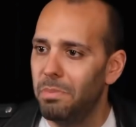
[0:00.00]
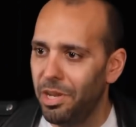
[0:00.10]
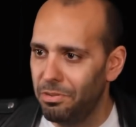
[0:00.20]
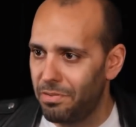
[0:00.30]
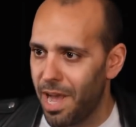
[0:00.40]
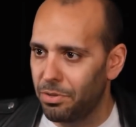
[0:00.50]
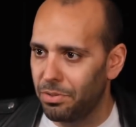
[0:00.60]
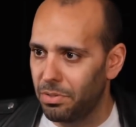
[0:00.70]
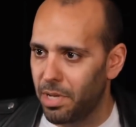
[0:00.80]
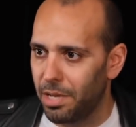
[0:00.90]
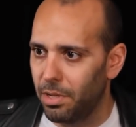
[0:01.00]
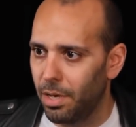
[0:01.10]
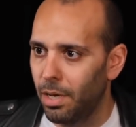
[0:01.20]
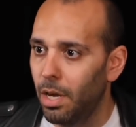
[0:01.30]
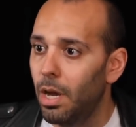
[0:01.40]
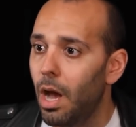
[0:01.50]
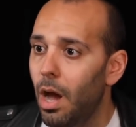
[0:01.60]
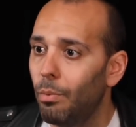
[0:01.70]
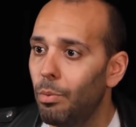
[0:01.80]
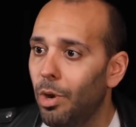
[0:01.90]
To the manufacturers out there,
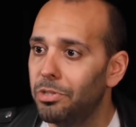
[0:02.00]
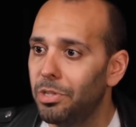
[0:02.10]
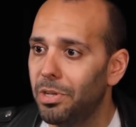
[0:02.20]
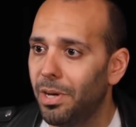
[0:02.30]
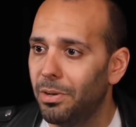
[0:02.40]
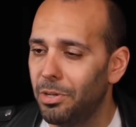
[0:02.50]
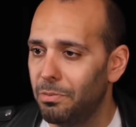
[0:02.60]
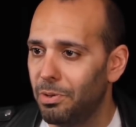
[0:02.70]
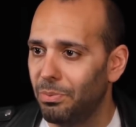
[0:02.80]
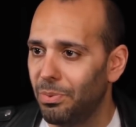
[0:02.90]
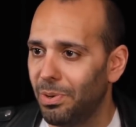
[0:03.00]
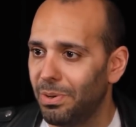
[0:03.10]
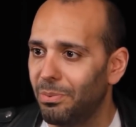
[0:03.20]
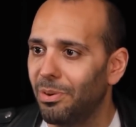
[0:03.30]
we want you to know that you've been warned.